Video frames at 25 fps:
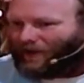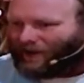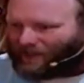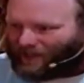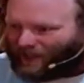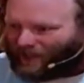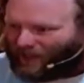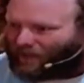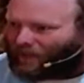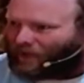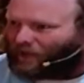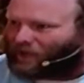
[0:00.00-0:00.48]

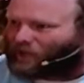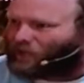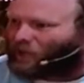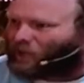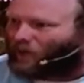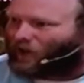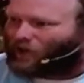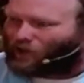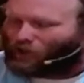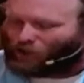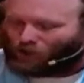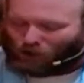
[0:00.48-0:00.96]
Tempers
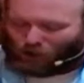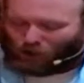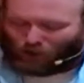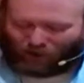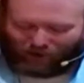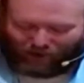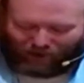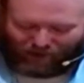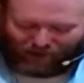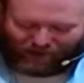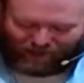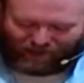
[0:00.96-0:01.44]
run
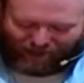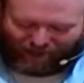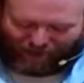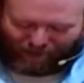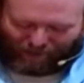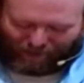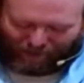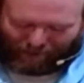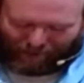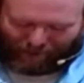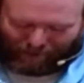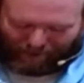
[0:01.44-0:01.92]
short this
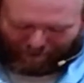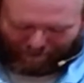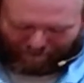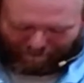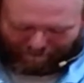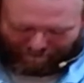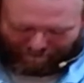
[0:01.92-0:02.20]
time of year.